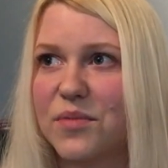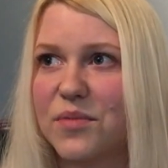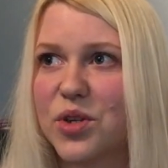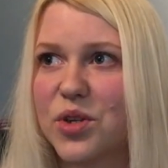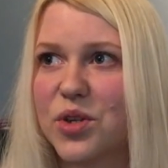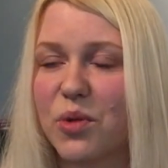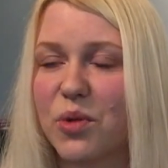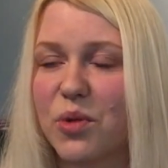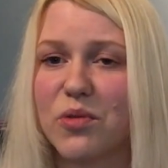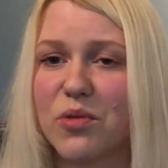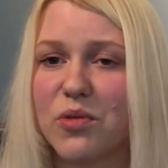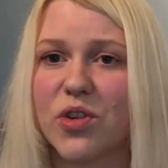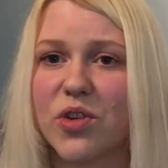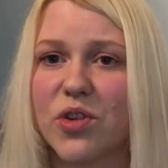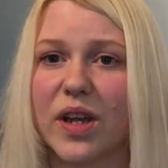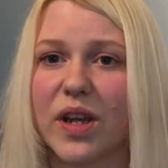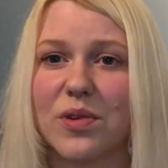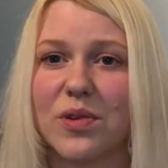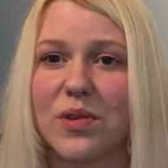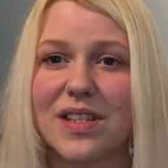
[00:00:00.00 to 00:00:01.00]
So what I was
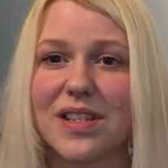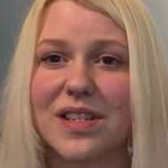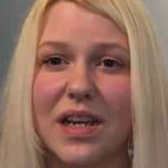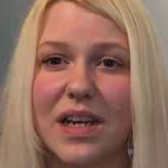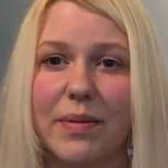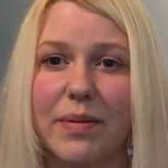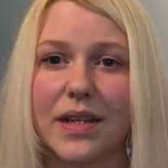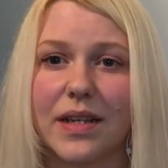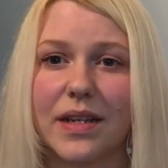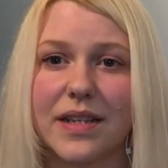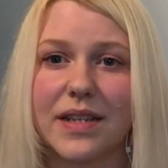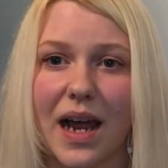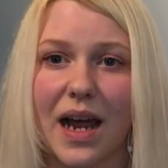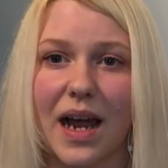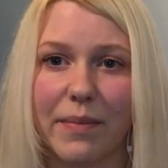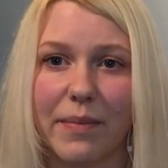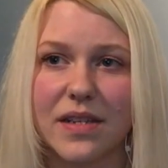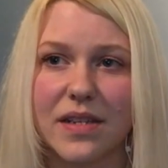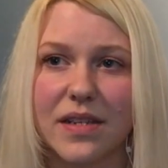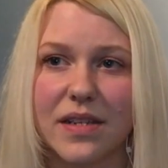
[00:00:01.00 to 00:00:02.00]
doing, I was slipping into
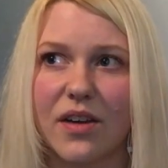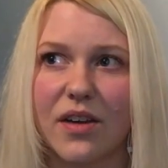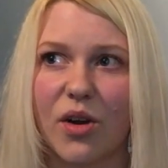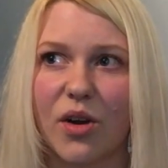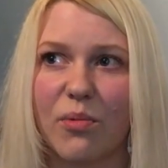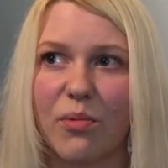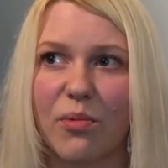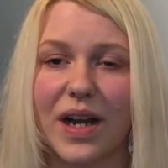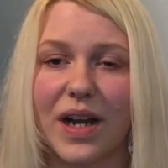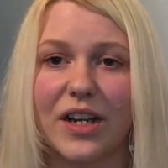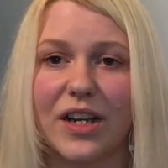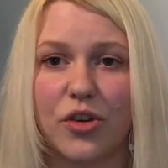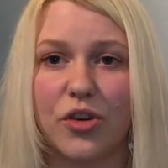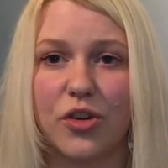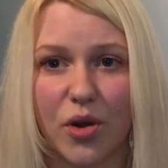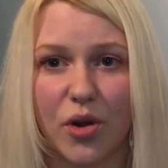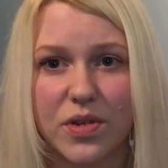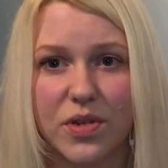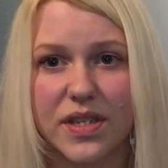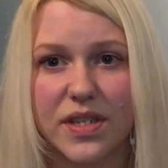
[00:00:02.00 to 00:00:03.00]
habits and not really
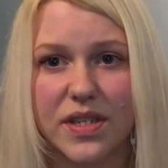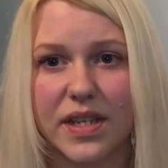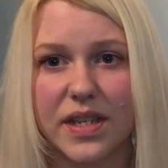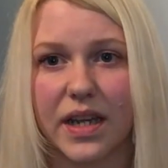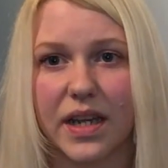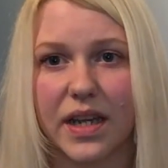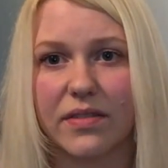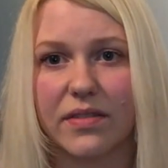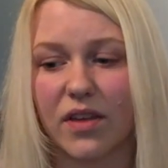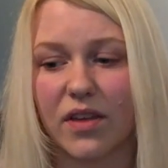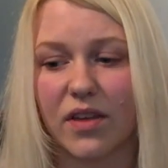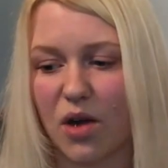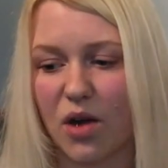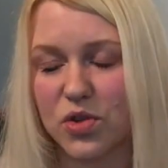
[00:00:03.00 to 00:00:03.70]
noticing that